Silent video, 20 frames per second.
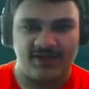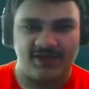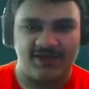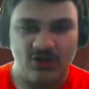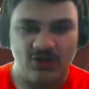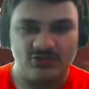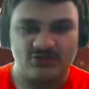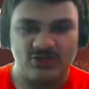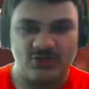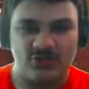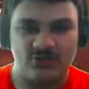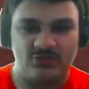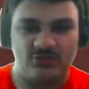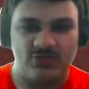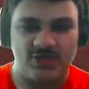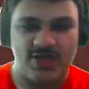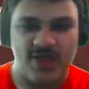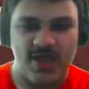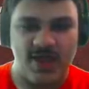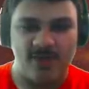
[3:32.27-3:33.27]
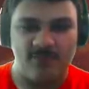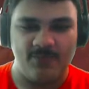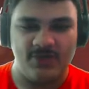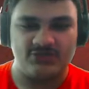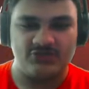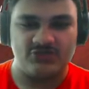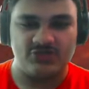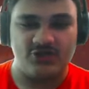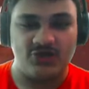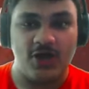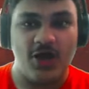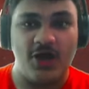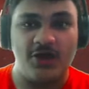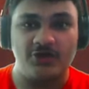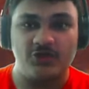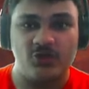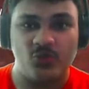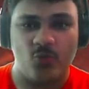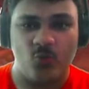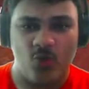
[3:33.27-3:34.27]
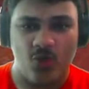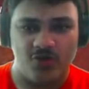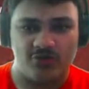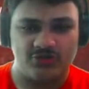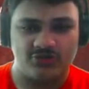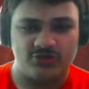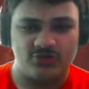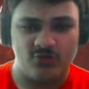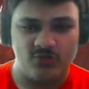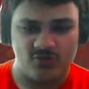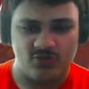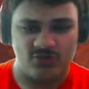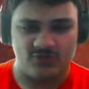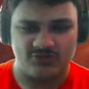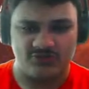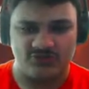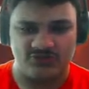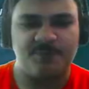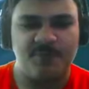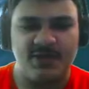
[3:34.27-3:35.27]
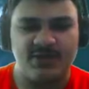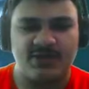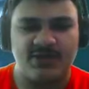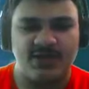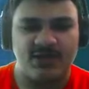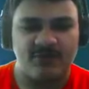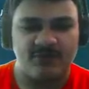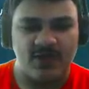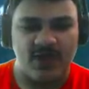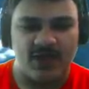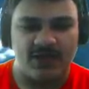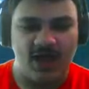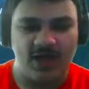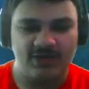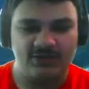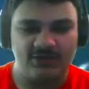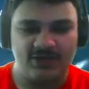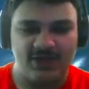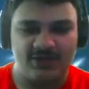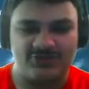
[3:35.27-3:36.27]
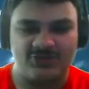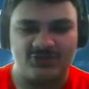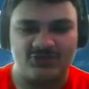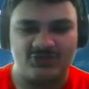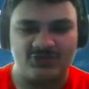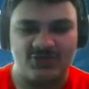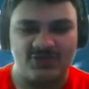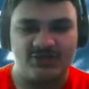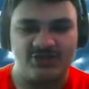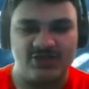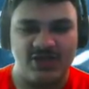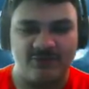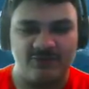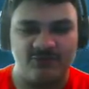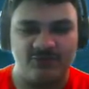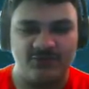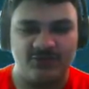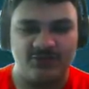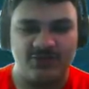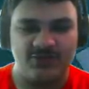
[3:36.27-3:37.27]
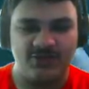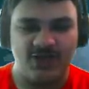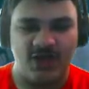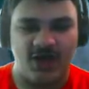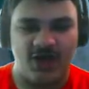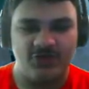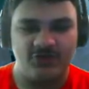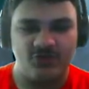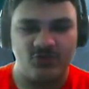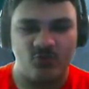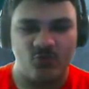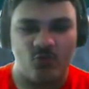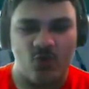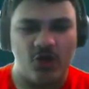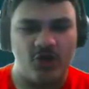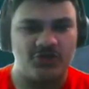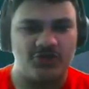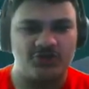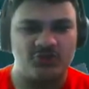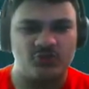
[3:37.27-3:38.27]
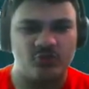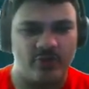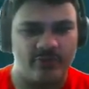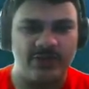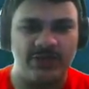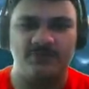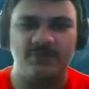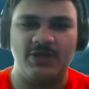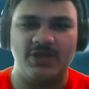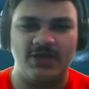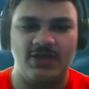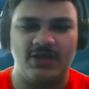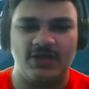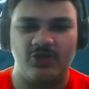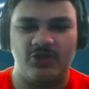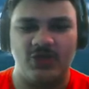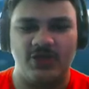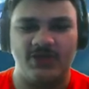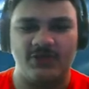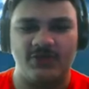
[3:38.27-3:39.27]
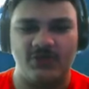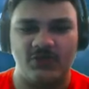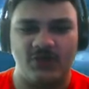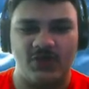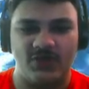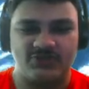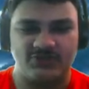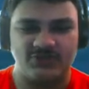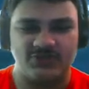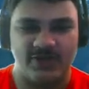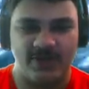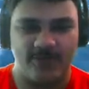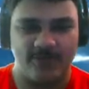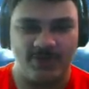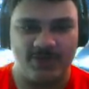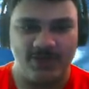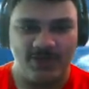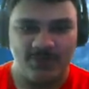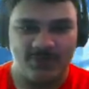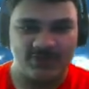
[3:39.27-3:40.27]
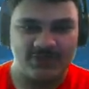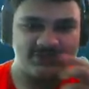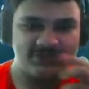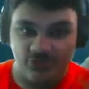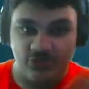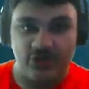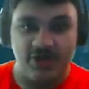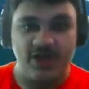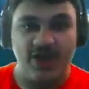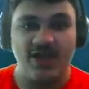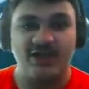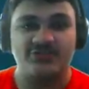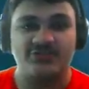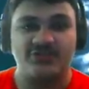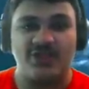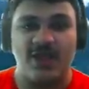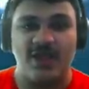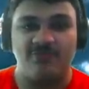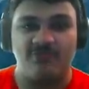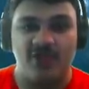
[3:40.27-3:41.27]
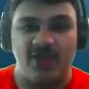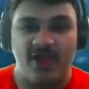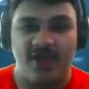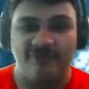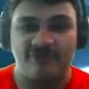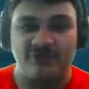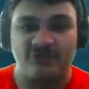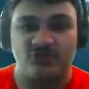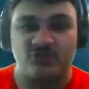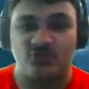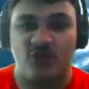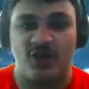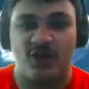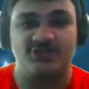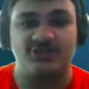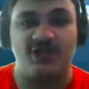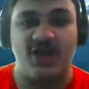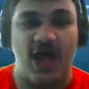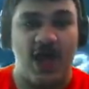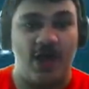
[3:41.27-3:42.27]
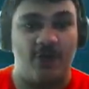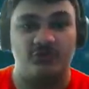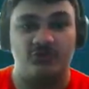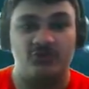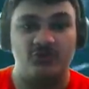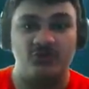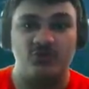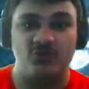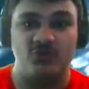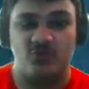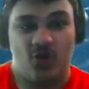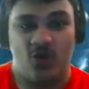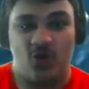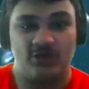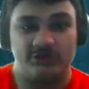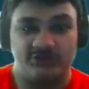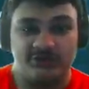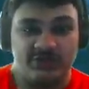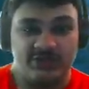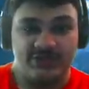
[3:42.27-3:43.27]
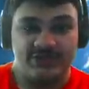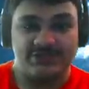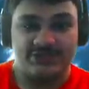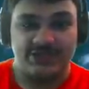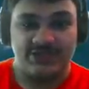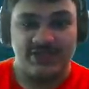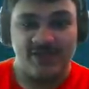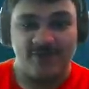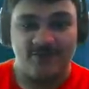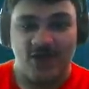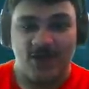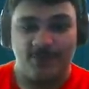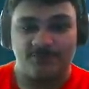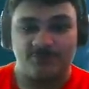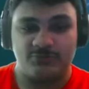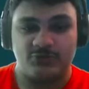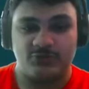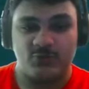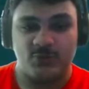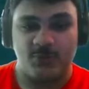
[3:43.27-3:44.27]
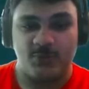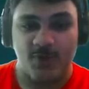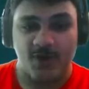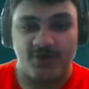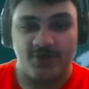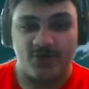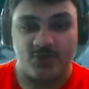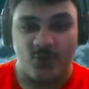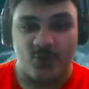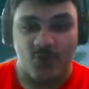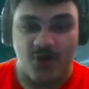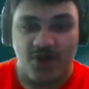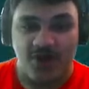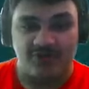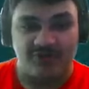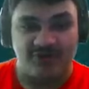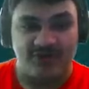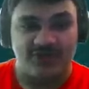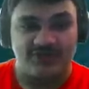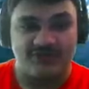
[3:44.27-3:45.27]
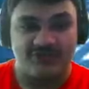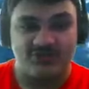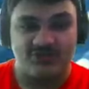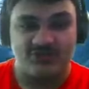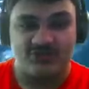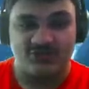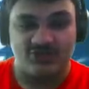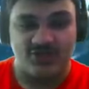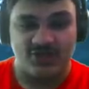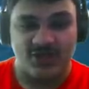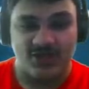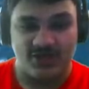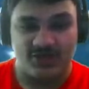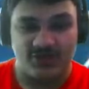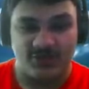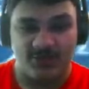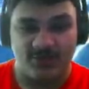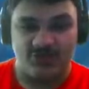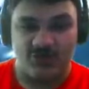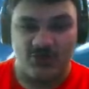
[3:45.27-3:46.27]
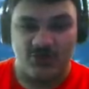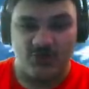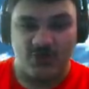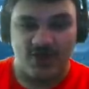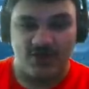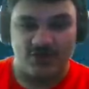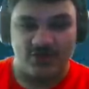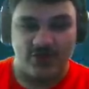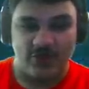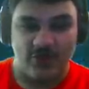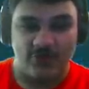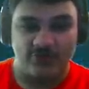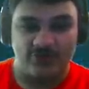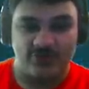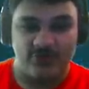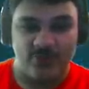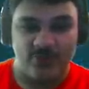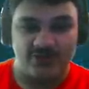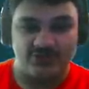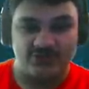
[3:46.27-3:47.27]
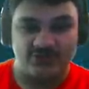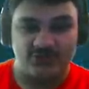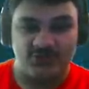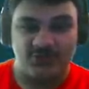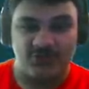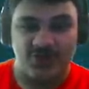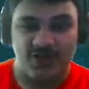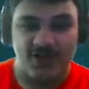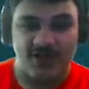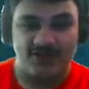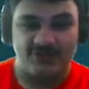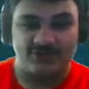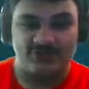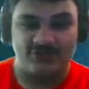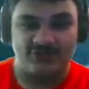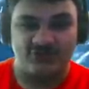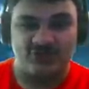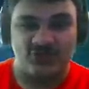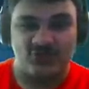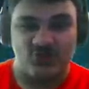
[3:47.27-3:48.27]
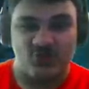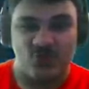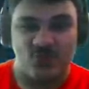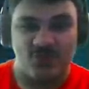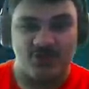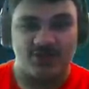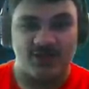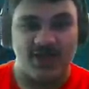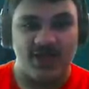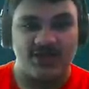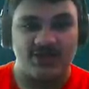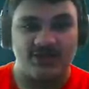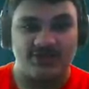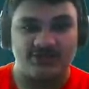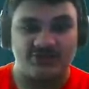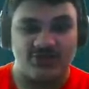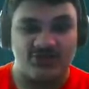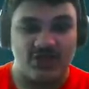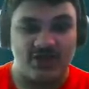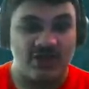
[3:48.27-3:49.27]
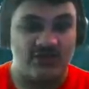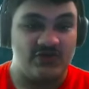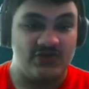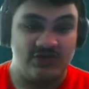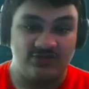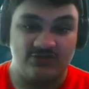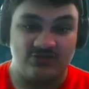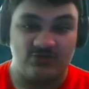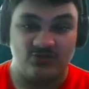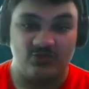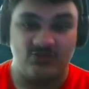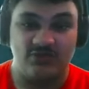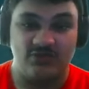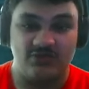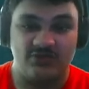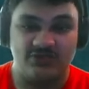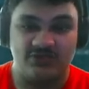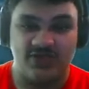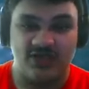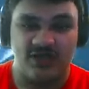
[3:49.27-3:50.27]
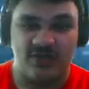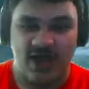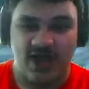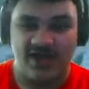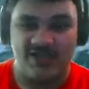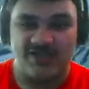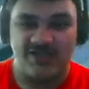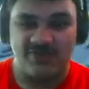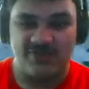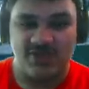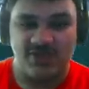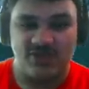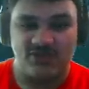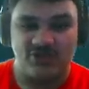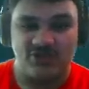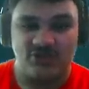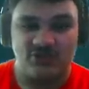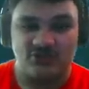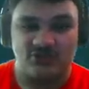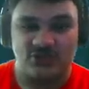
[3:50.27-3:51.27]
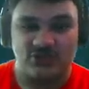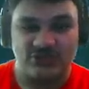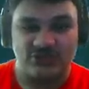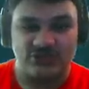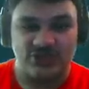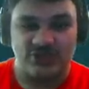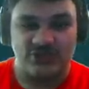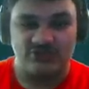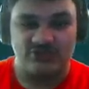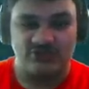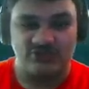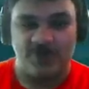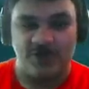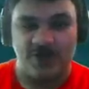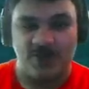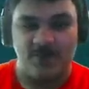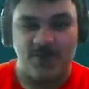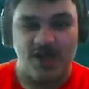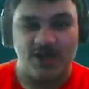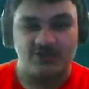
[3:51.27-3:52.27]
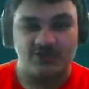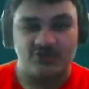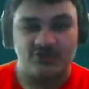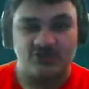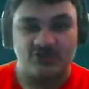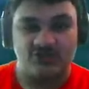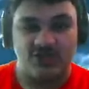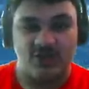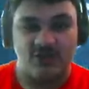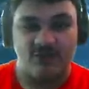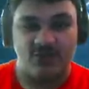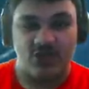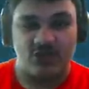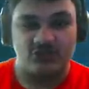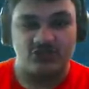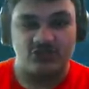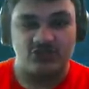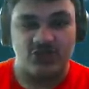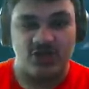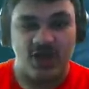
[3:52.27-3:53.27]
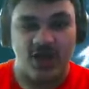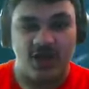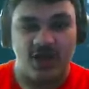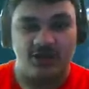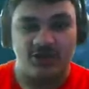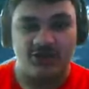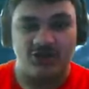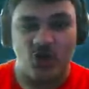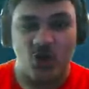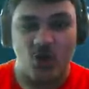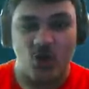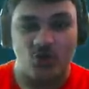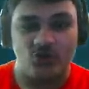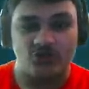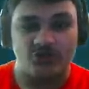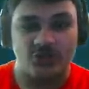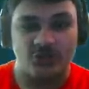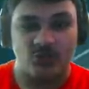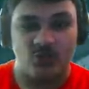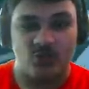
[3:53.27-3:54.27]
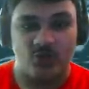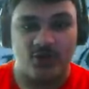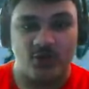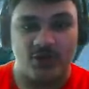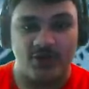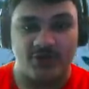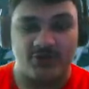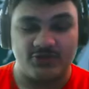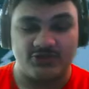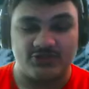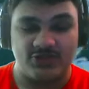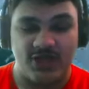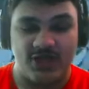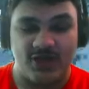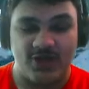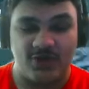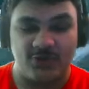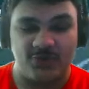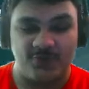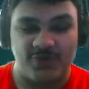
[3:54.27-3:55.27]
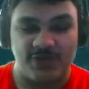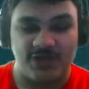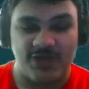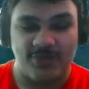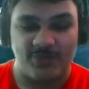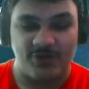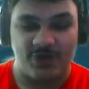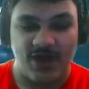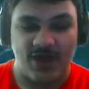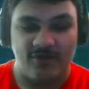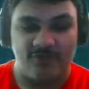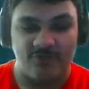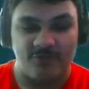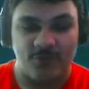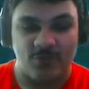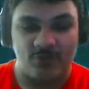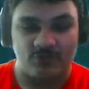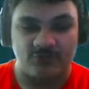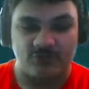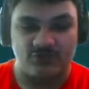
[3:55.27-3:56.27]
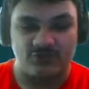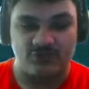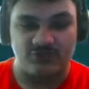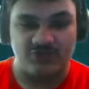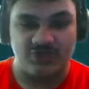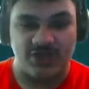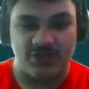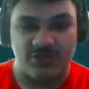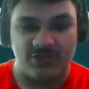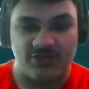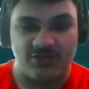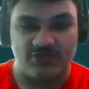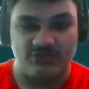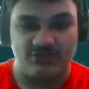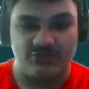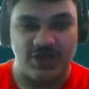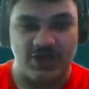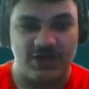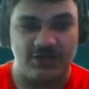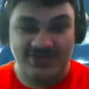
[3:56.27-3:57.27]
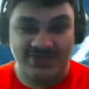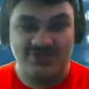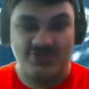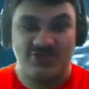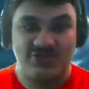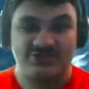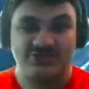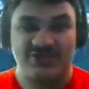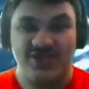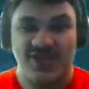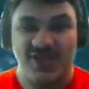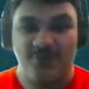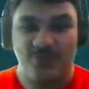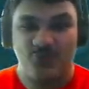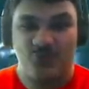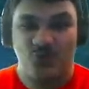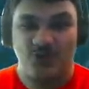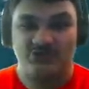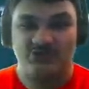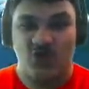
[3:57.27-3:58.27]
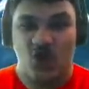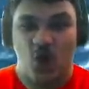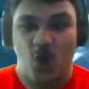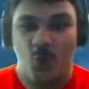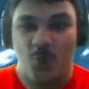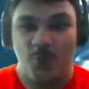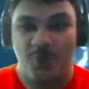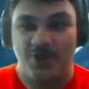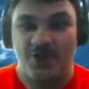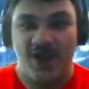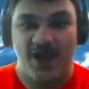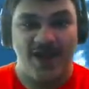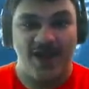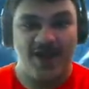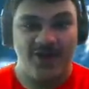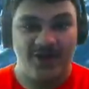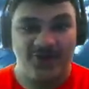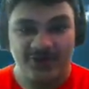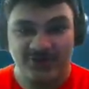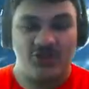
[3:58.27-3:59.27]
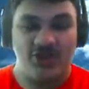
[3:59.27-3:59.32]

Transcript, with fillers: Also, the game mentioned underwater tours. Speaking of that, I'd like to see definitely underwater swimming the thing in the next game, because the next game they have to try to outdo, or at least live up to, Breath of the Wild and Tears of the Kingdom. So the only way to do that is just to do mechanics that they couldn't do in this game. I think they could use this engine, but imagine just having a giant ocean, Wind Waker style, being able to have boats just like this, kind of. This game was open air.